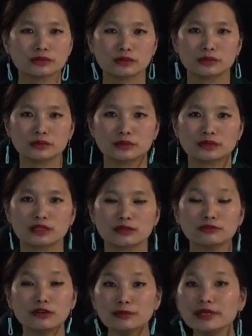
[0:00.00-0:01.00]
to school to study.
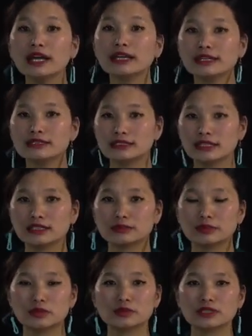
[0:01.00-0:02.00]
For me, I can say
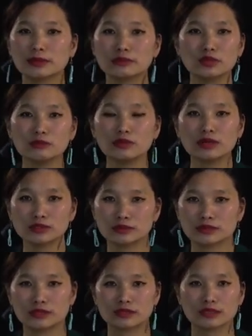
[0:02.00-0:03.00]
that because I'm no more a
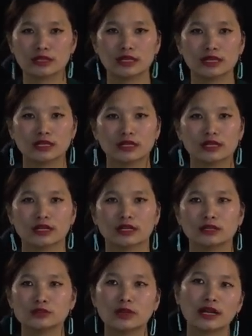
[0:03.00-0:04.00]
student.
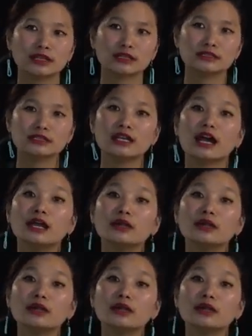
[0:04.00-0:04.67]
So I can say,